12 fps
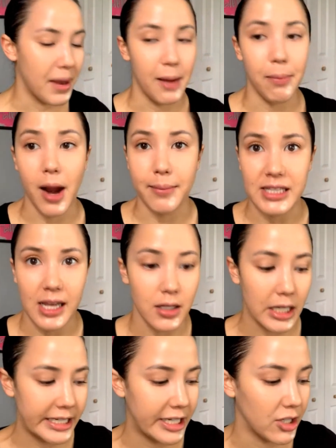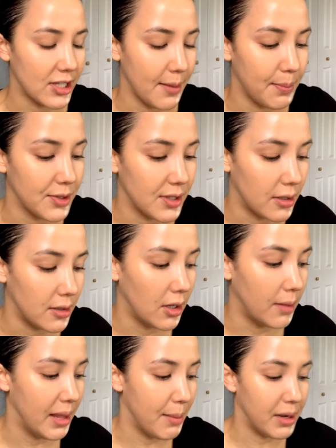And I promise I'll get to your samples in a
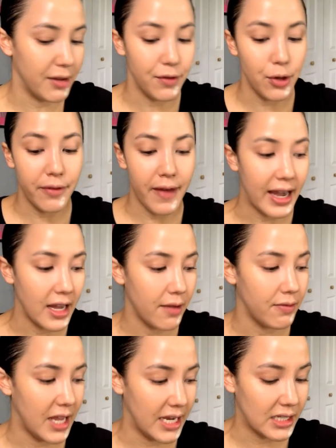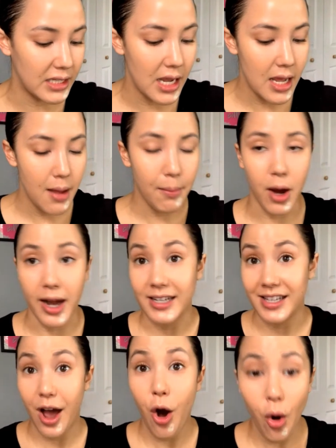little bit. But if you have any of these
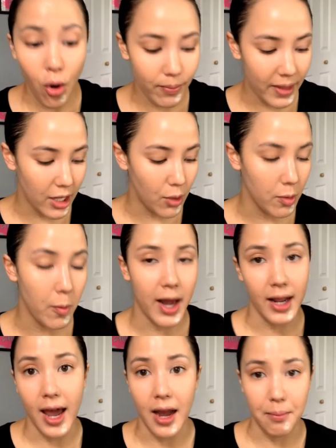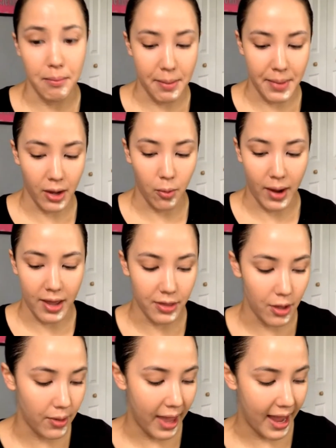products at home that you want to kind of mimic
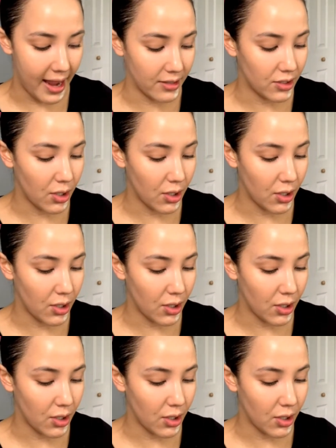with, you can.